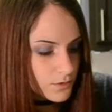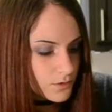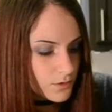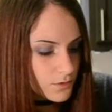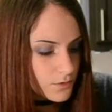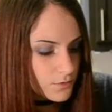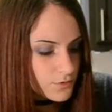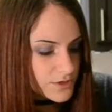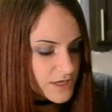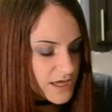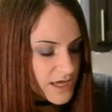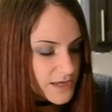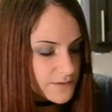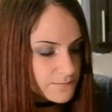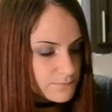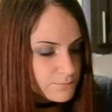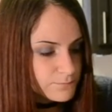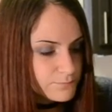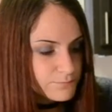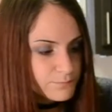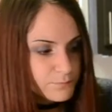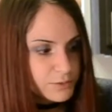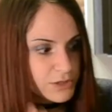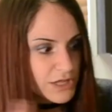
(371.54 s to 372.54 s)
Okay,
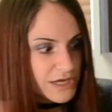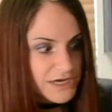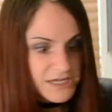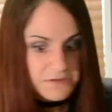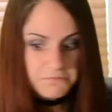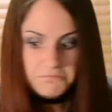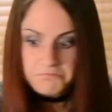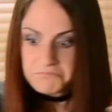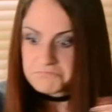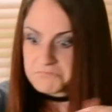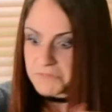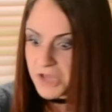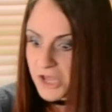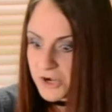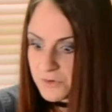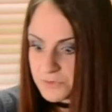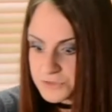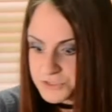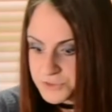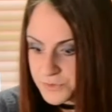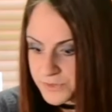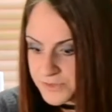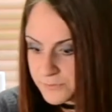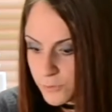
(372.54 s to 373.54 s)
plenty. I don't
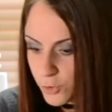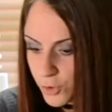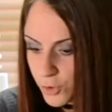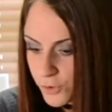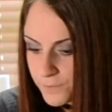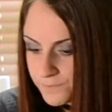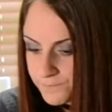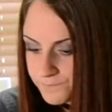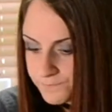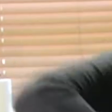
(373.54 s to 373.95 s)
want to do any more.